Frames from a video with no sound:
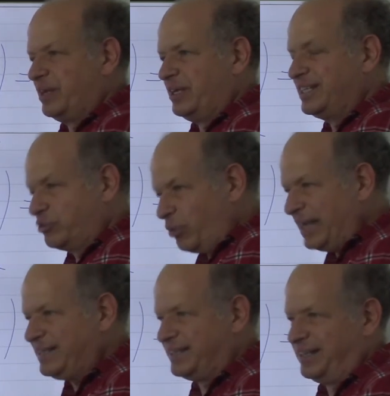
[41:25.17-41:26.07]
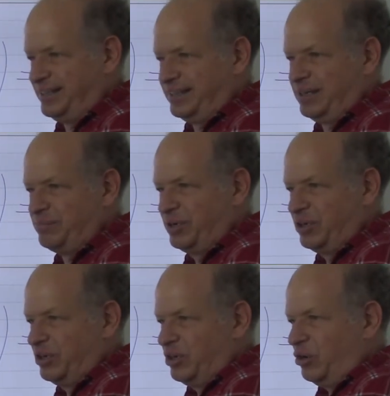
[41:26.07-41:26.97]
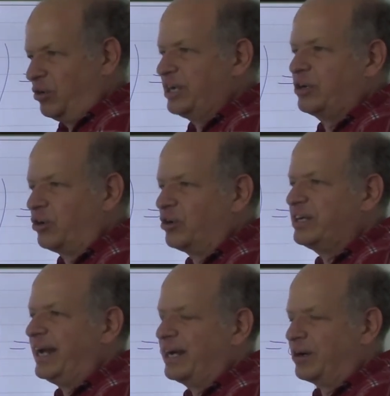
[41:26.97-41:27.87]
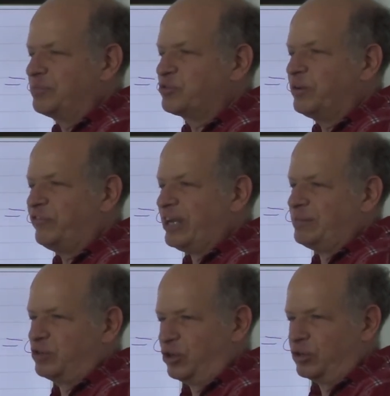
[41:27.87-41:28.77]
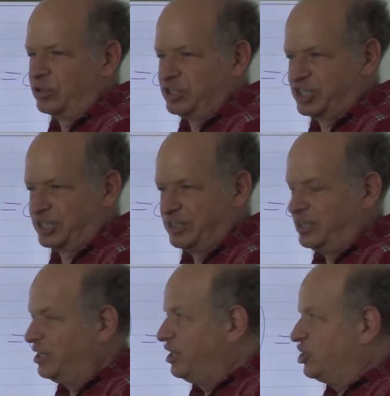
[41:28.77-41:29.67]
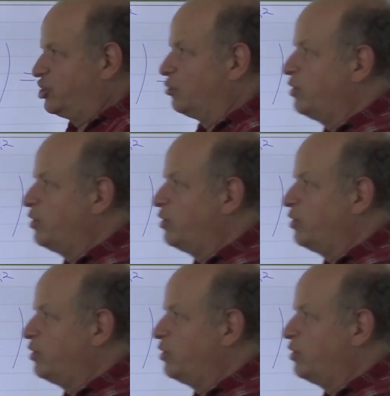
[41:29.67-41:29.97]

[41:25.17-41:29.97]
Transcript: its weight system on a chord diagrams with m chords. So we